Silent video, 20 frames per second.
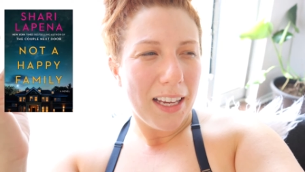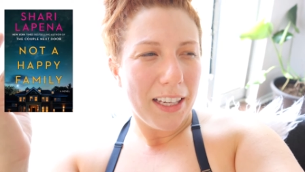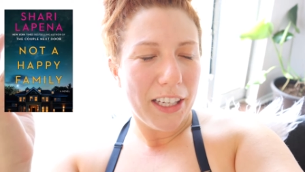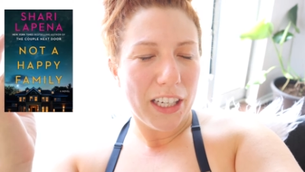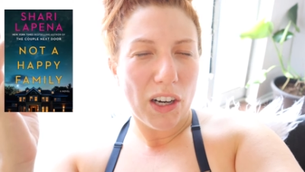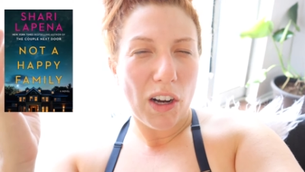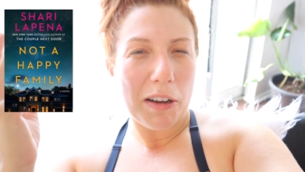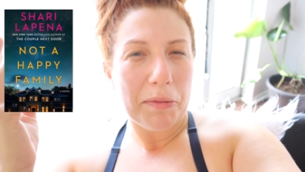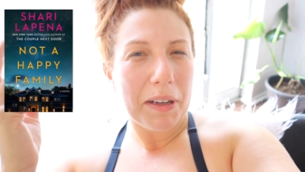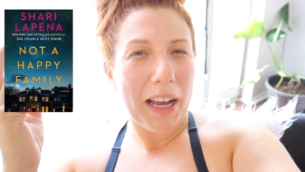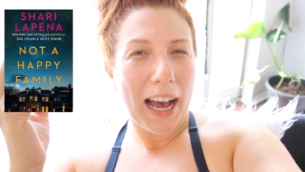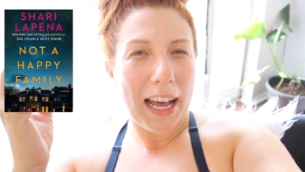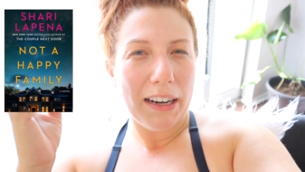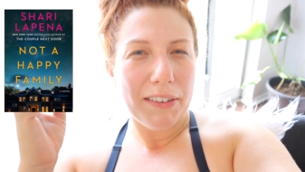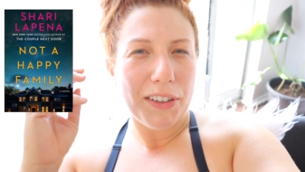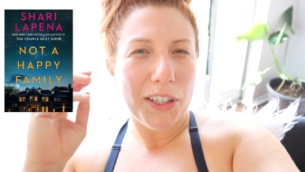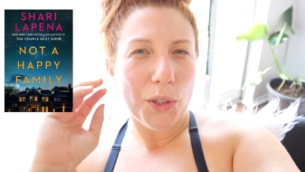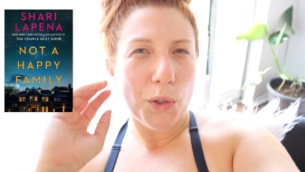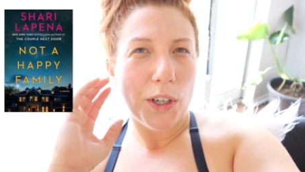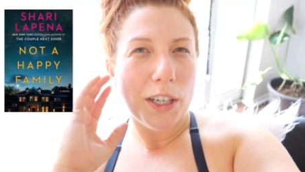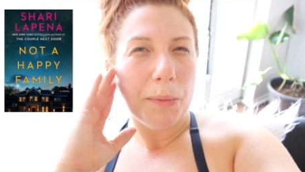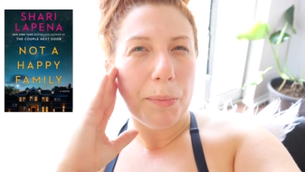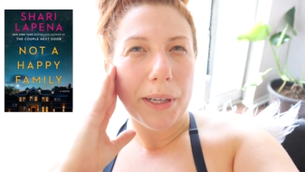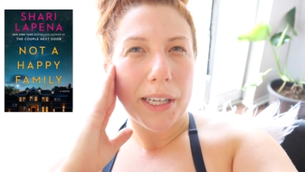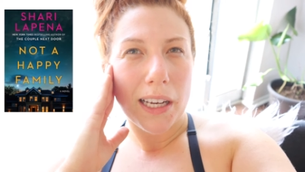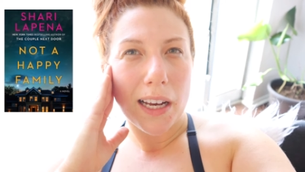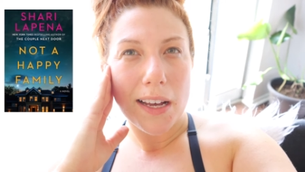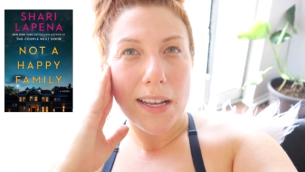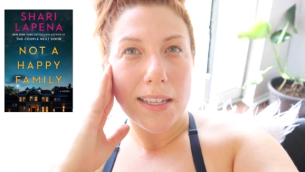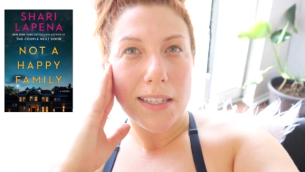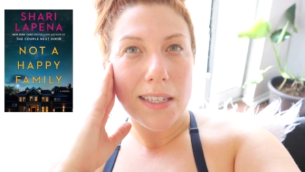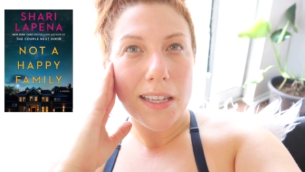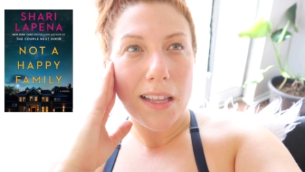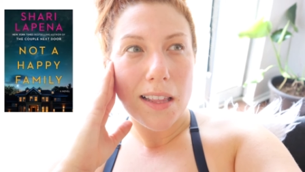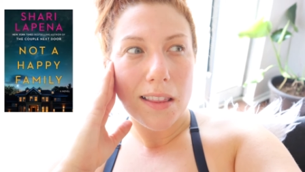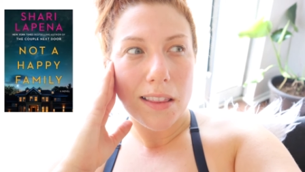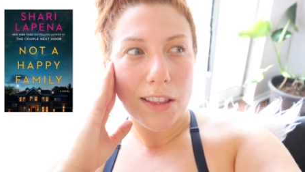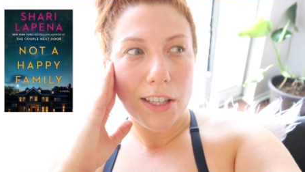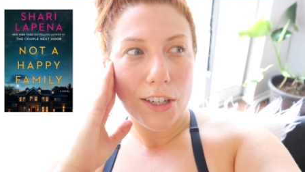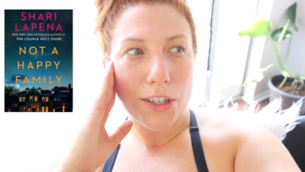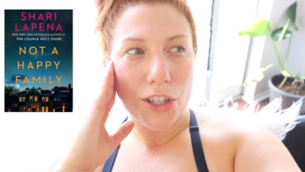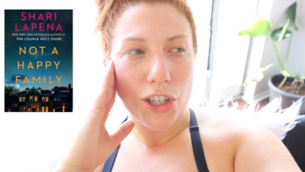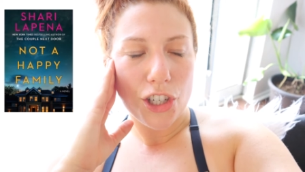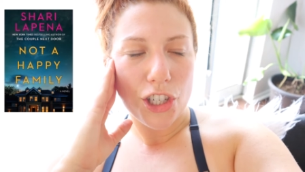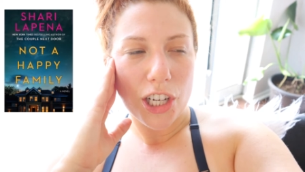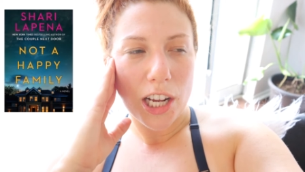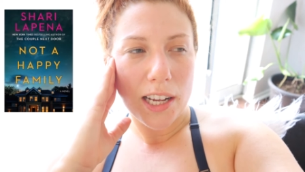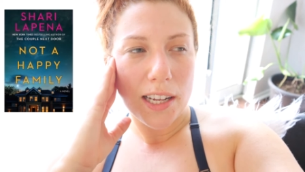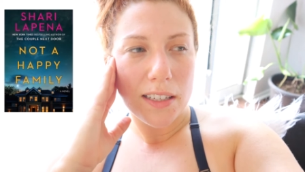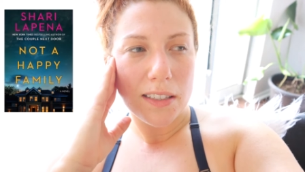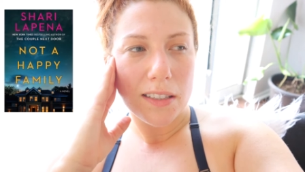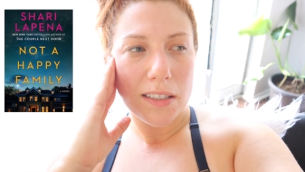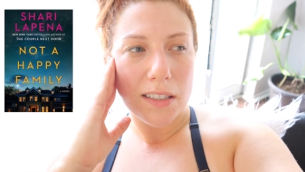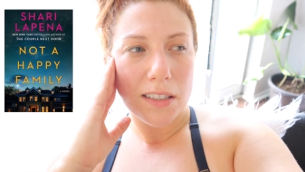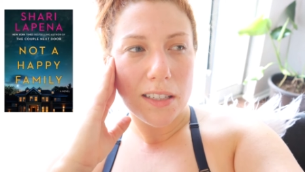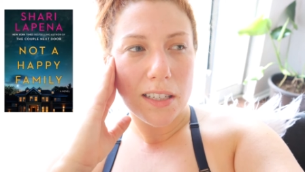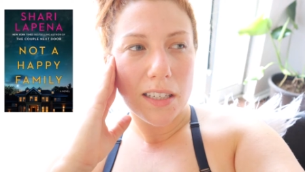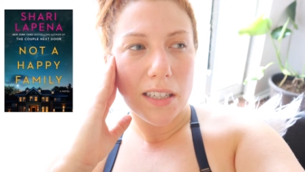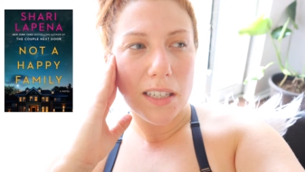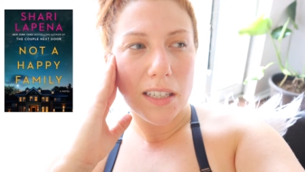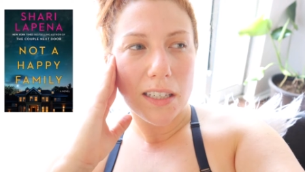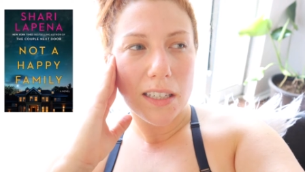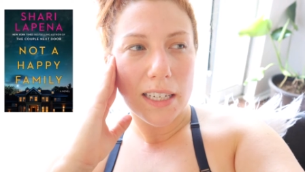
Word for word: you know, I'm kind of annoyed because they're just,